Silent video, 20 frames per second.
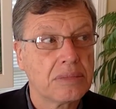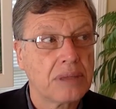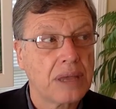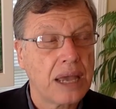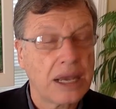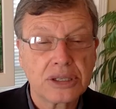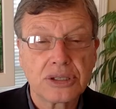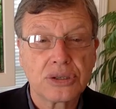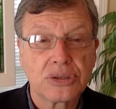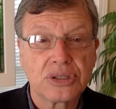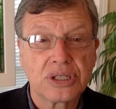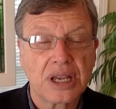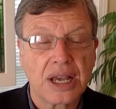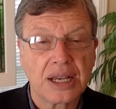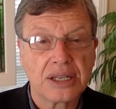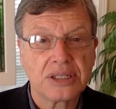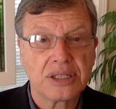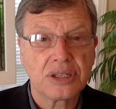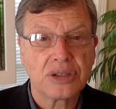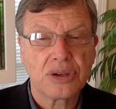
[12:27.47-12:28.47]

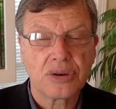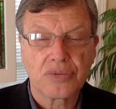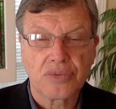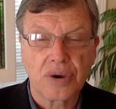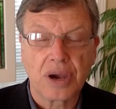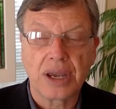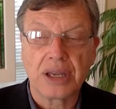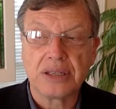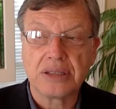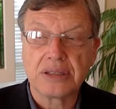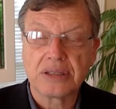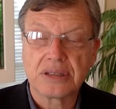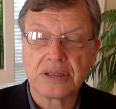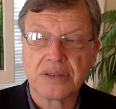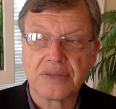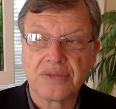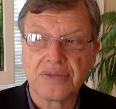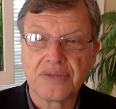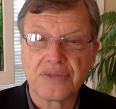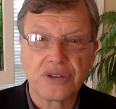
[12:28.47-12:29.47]
exercising their rights
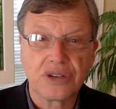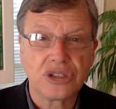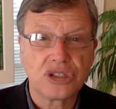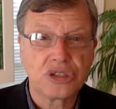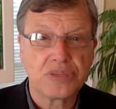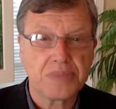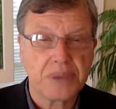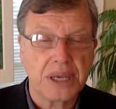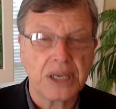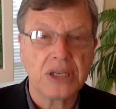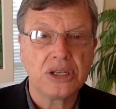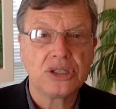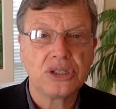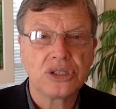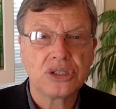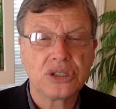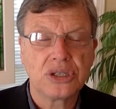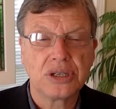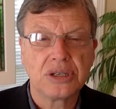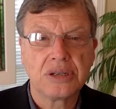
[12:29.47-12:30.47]
of free
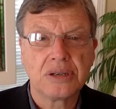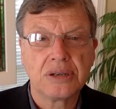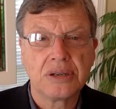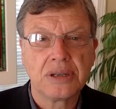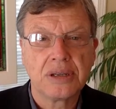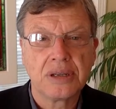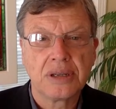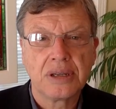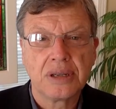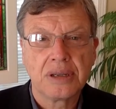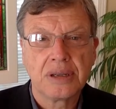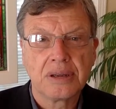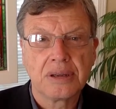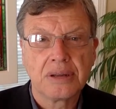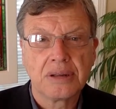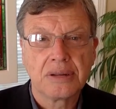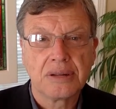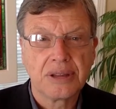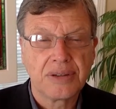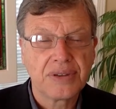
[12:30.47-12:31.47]
speech and
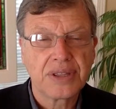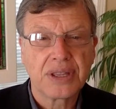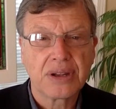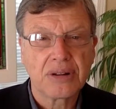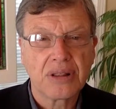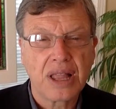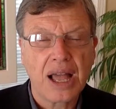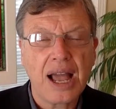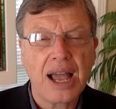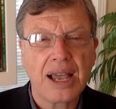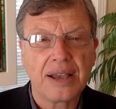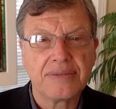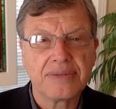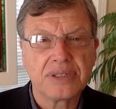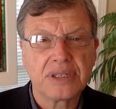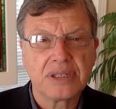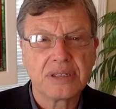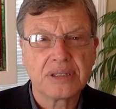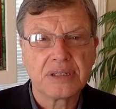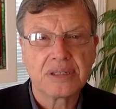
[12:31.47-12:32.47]
living their
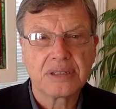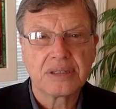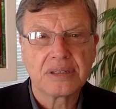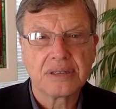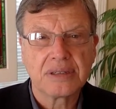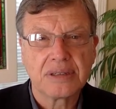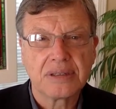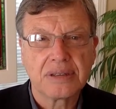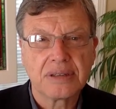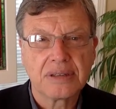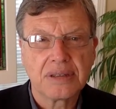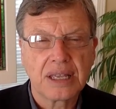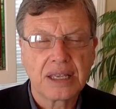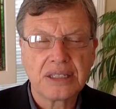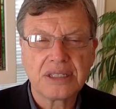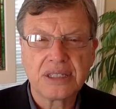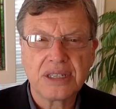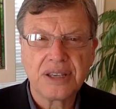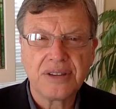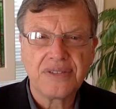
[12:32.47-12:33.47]
lives as
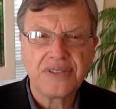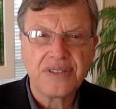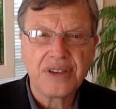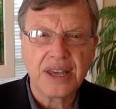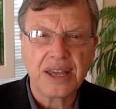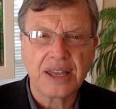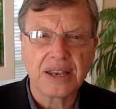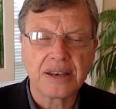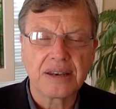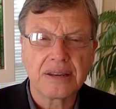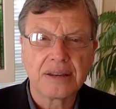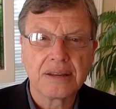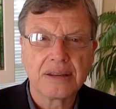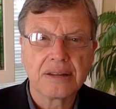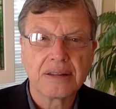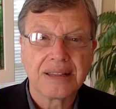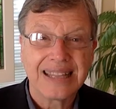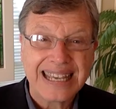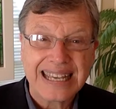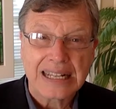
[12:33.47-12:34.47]
they see fit,
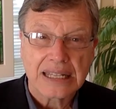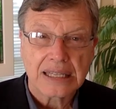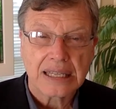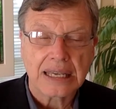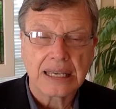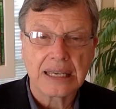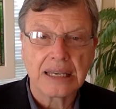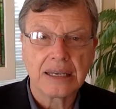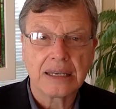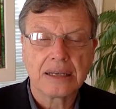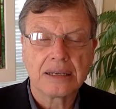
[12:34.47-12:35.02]
legally,